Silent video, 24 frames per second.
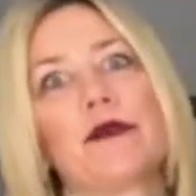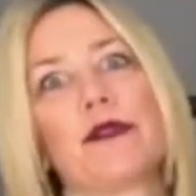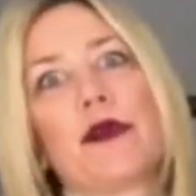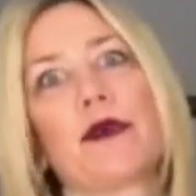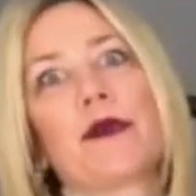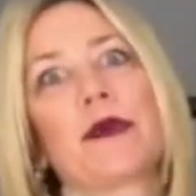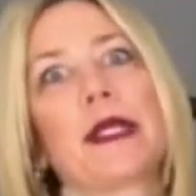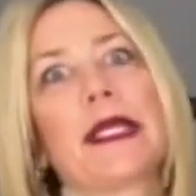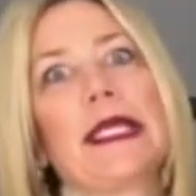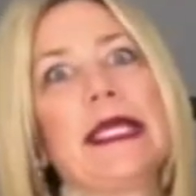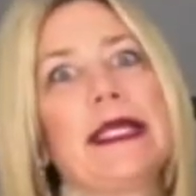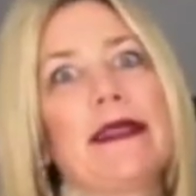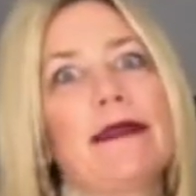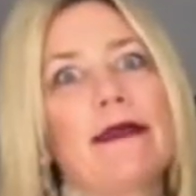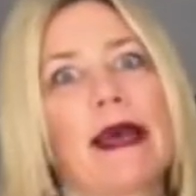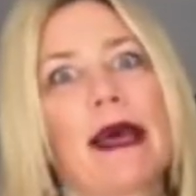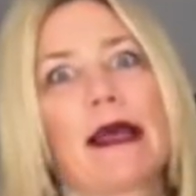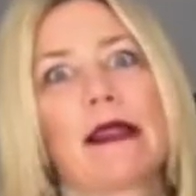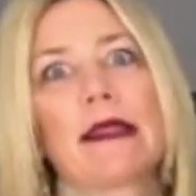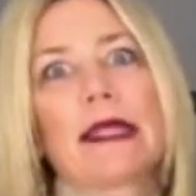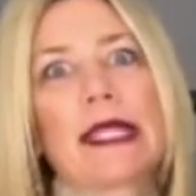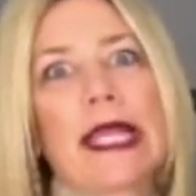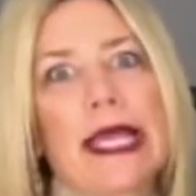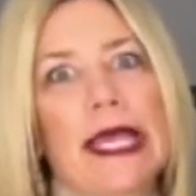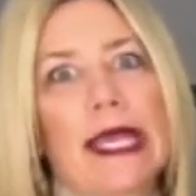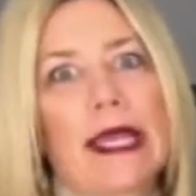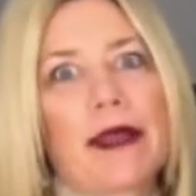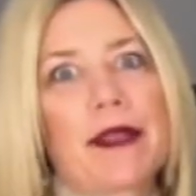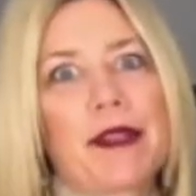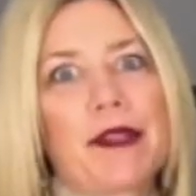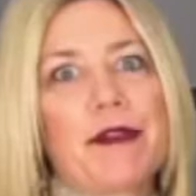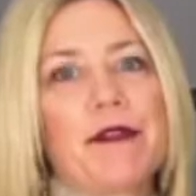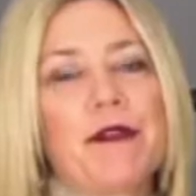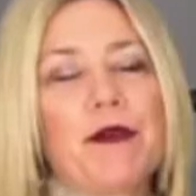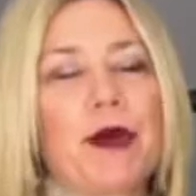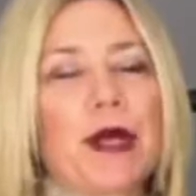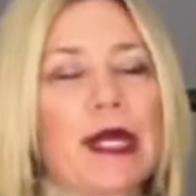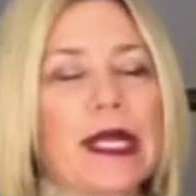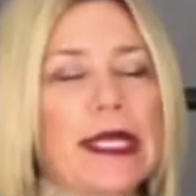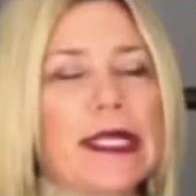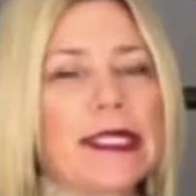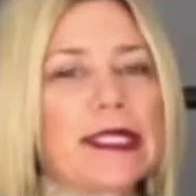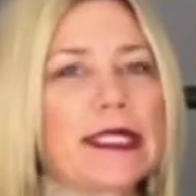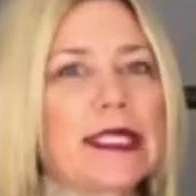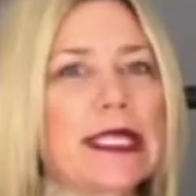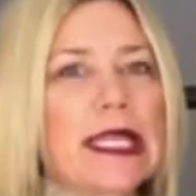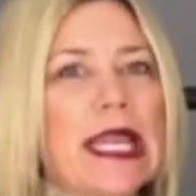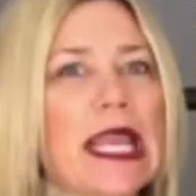don't need that length for
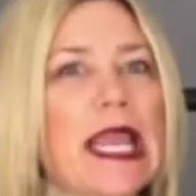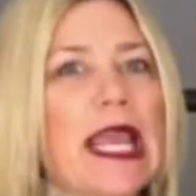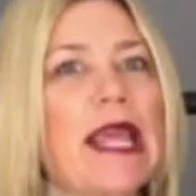it.